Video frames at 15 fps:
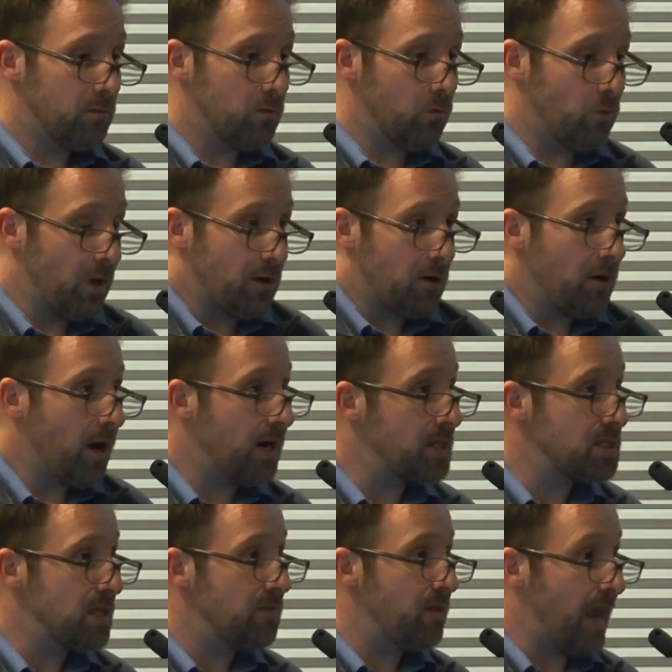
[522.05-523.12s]
whether or not
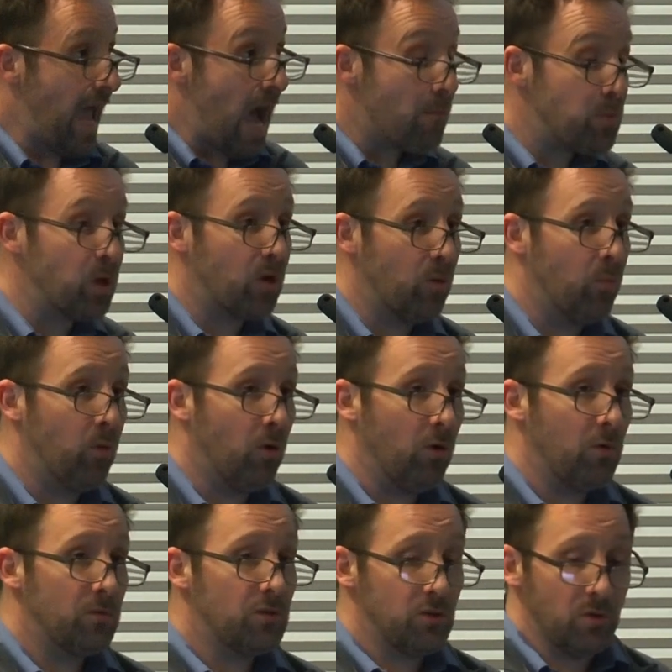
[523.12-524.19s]
it's even
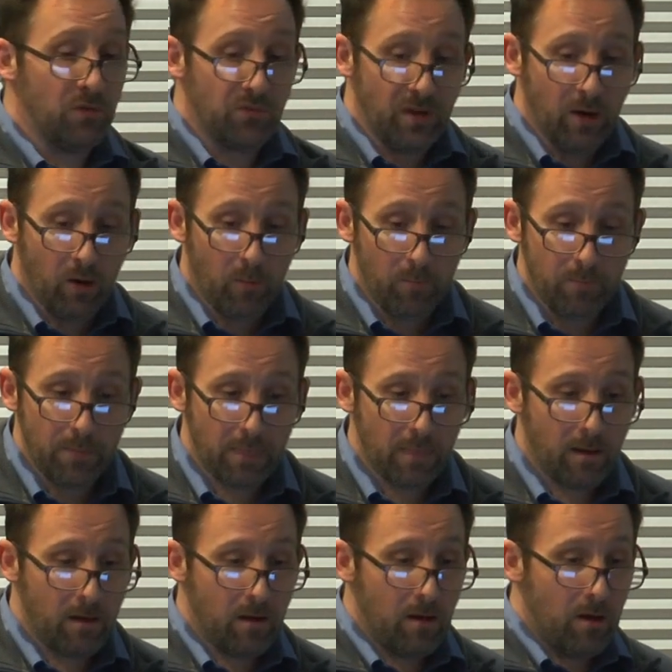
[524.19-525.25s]
applicable to a film.
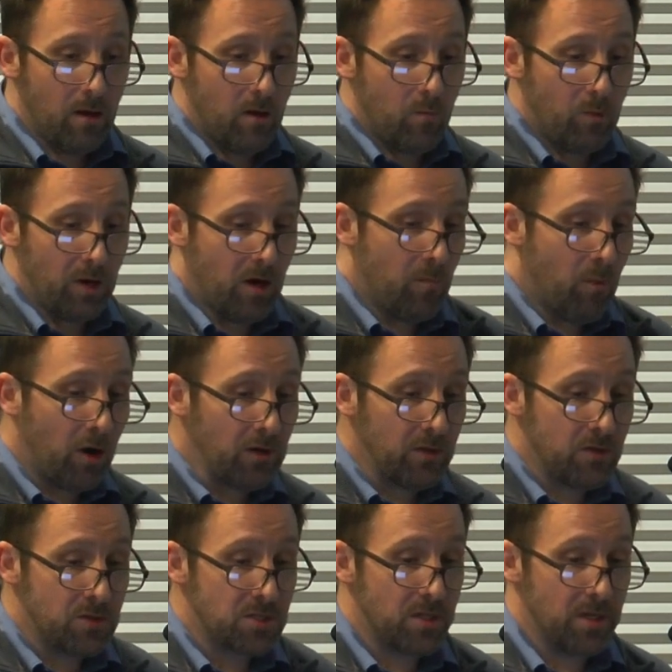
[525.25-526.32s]
But among
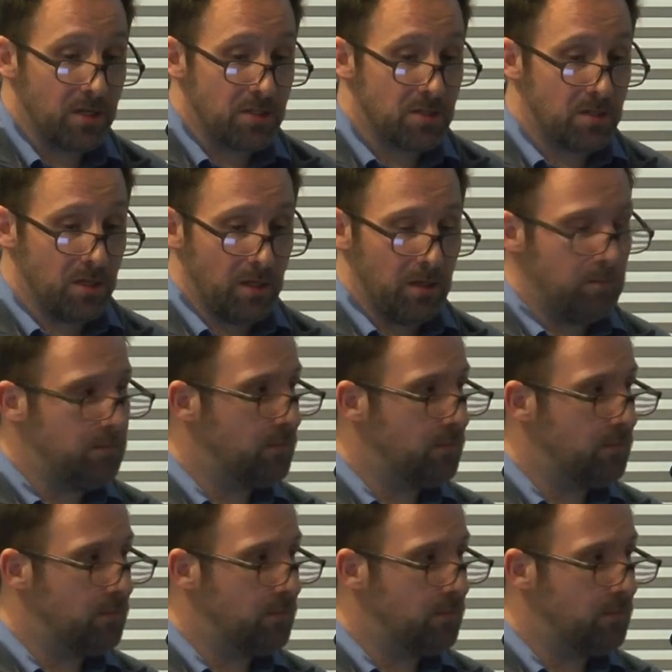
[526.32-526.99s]
those things, I